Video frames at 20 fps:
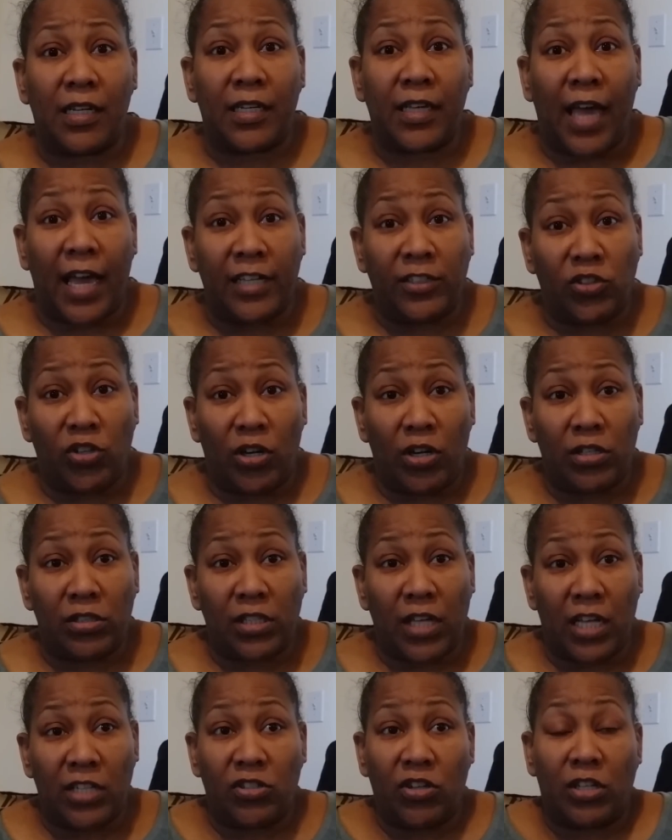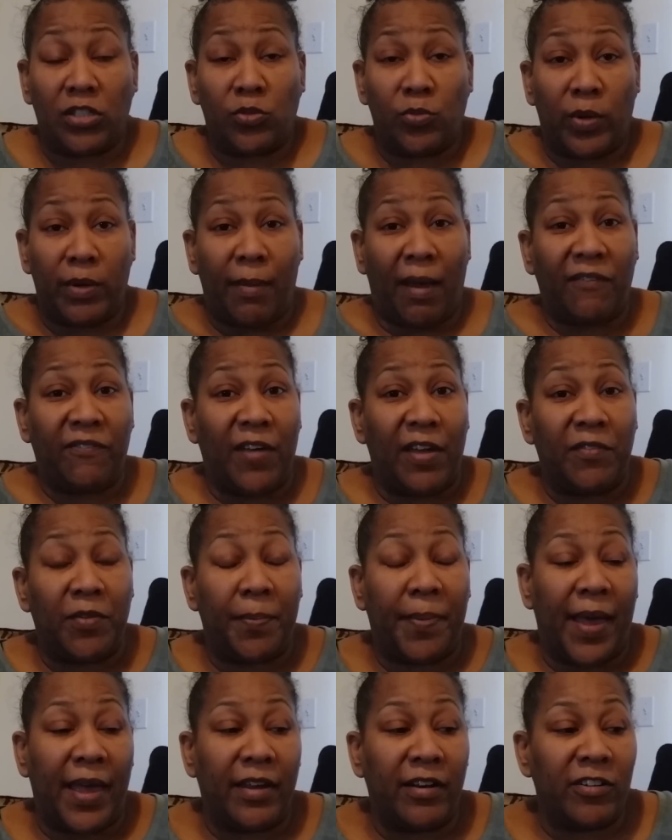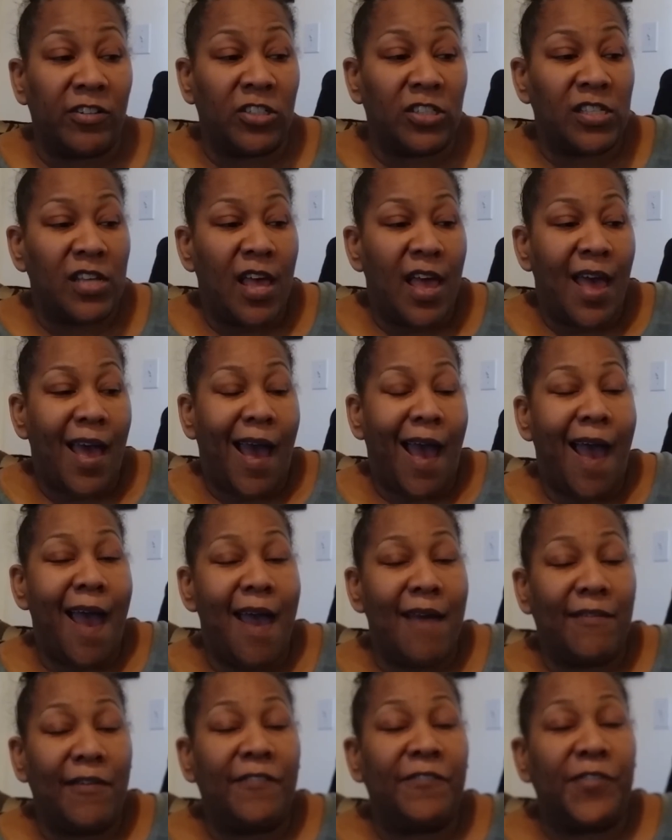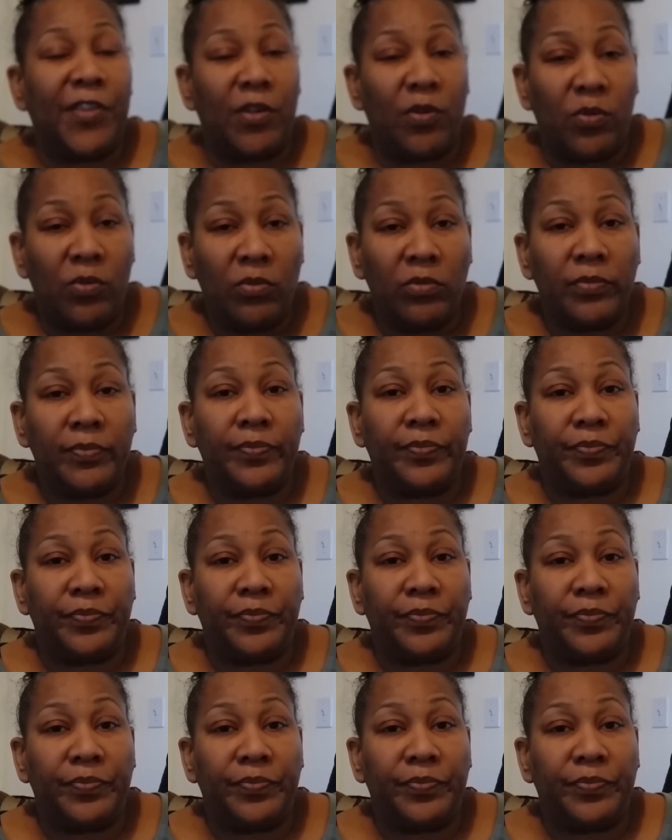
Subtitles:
Kate Charles. Kate Charles is one of my favorite painters. I have a few.